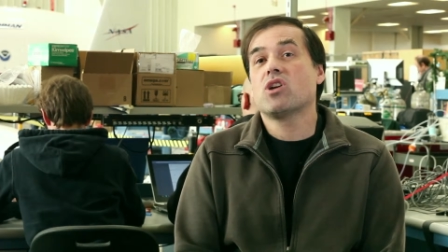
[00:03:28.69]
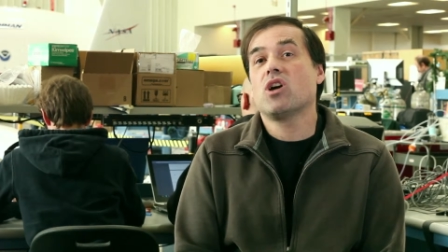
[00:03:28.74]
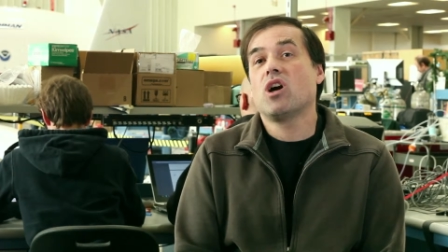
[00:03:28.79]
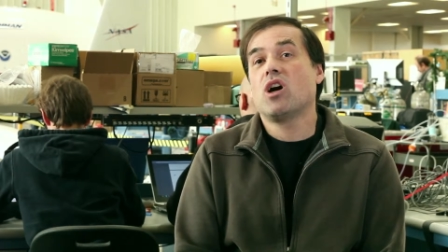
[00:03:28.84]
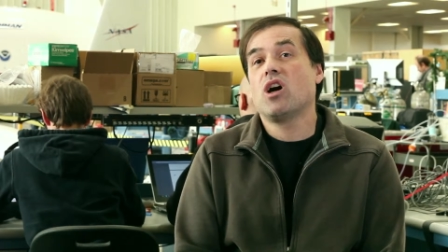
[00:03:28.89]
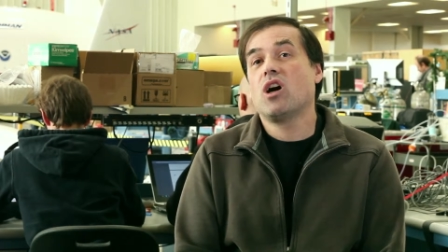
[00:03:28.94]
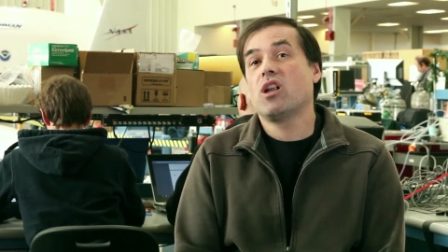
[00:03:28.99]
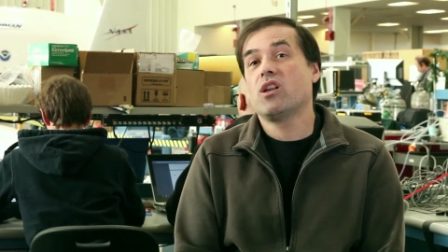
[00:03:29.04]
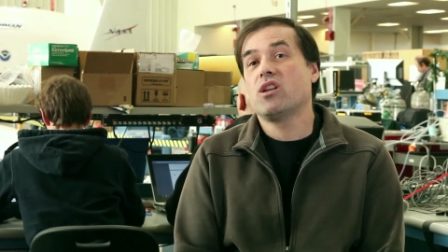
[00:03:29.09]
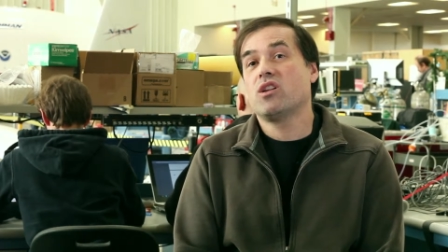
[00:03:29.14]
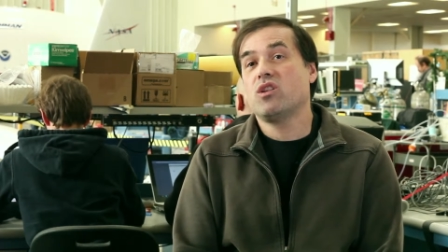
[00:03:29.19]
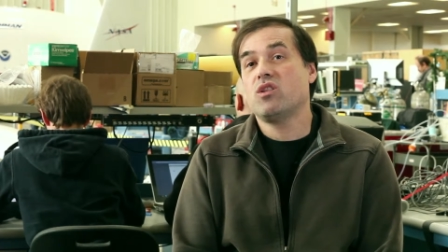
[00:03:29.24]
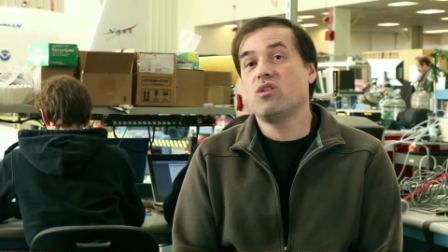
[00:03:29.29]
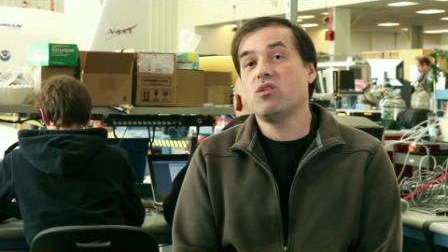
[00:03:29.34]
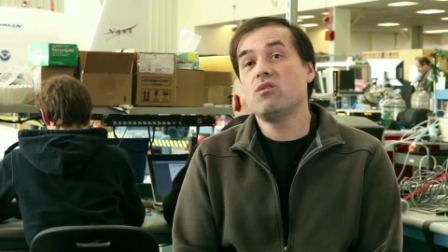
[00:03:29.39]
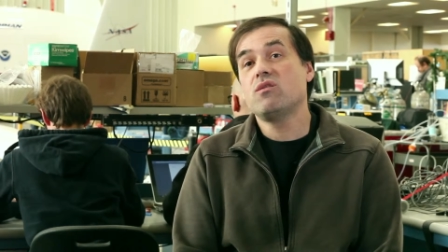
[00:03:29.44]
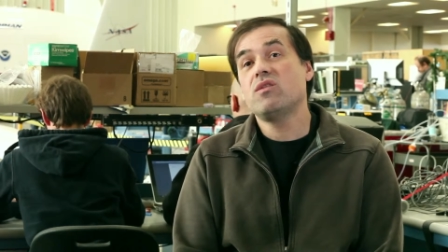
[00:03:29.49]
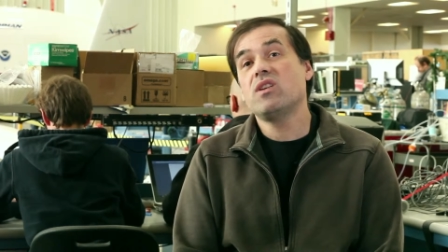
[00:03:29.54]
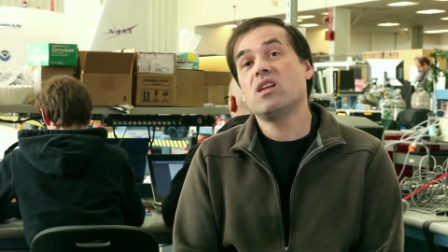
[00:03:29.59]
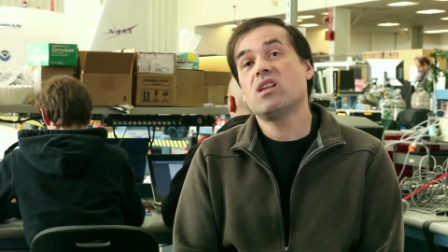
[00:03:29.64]
call the
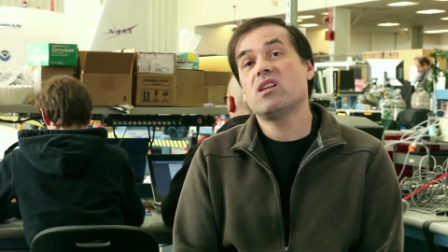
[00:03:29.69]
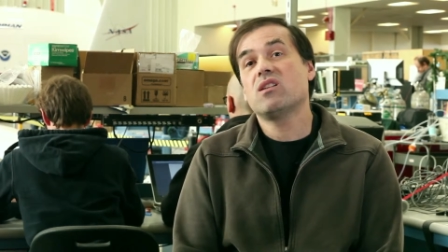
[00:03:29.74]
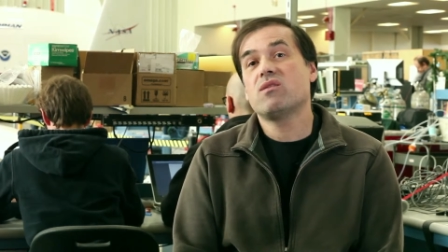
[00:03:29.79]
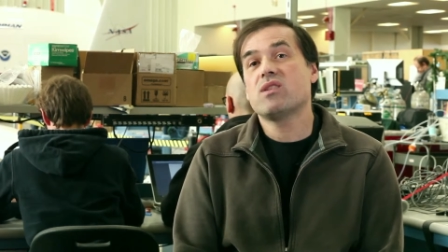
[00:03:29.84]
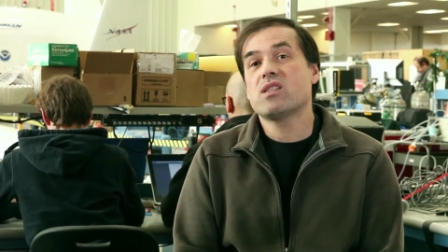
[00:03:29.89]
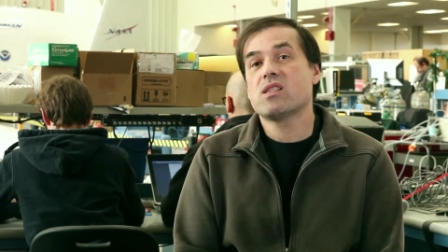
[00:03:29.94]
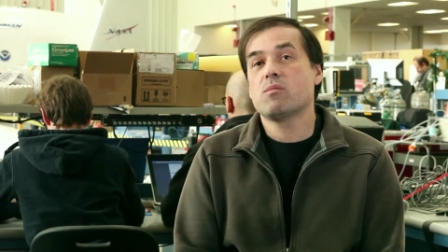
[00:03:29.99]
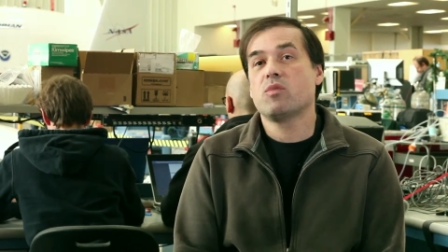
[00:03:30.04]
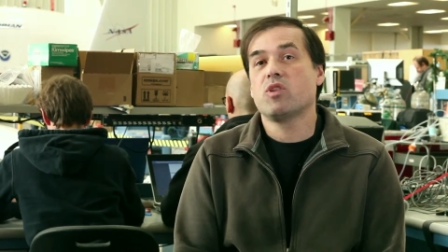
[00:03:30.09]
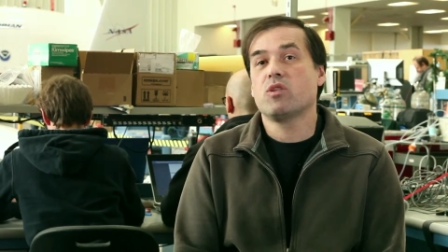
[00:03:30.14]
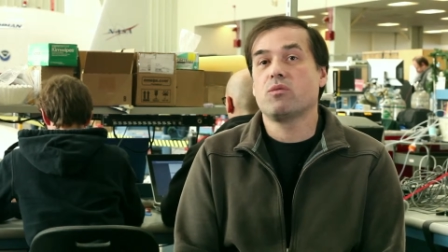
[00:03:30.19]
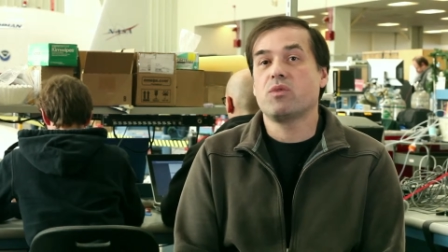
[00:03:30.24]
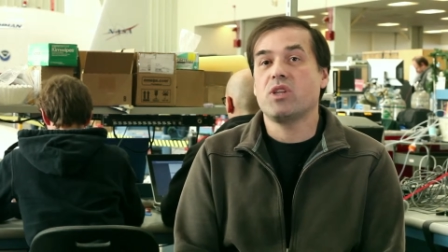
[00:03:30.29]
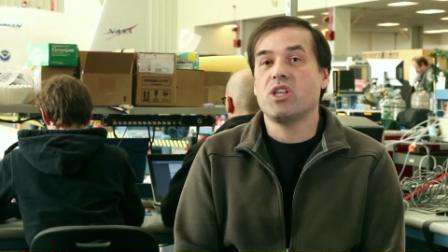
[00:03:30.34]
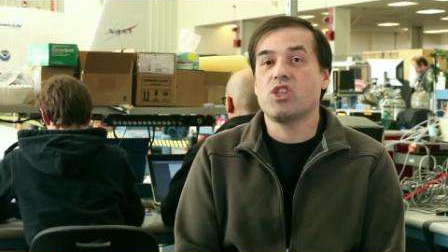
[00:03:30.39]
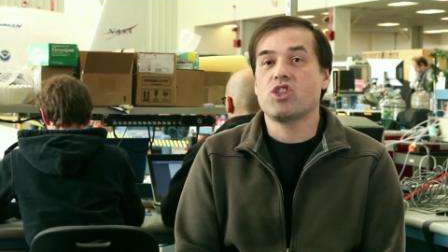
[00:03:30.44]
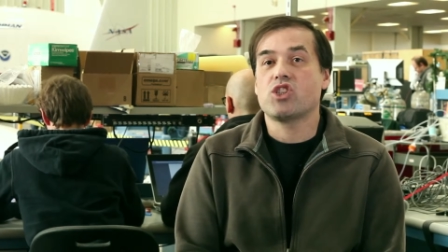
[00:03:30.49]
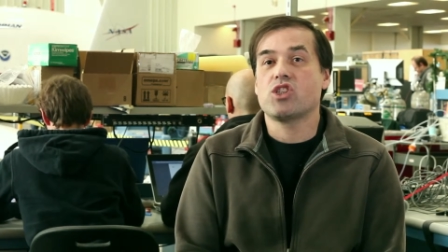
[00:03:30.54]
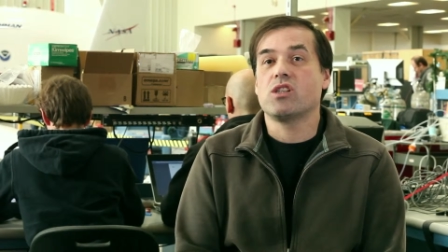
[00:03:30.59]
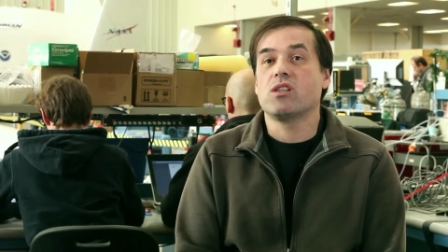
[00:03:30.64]
U V and the visible
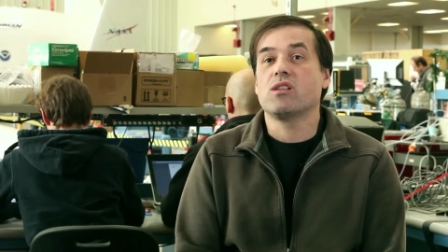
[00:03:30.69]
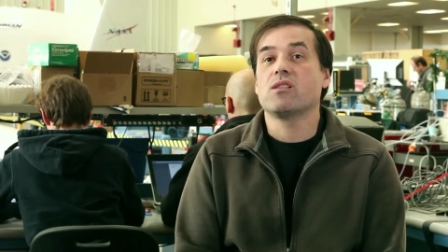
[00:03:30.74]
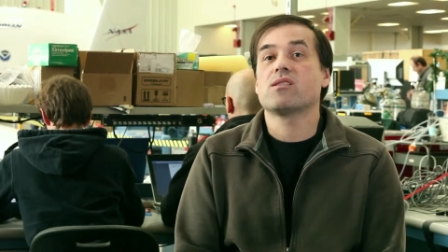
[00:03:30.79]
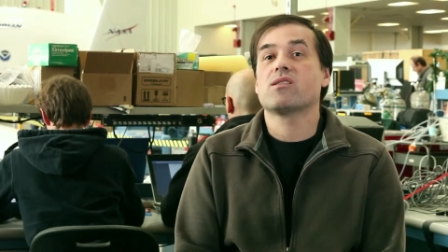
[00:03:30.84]
region.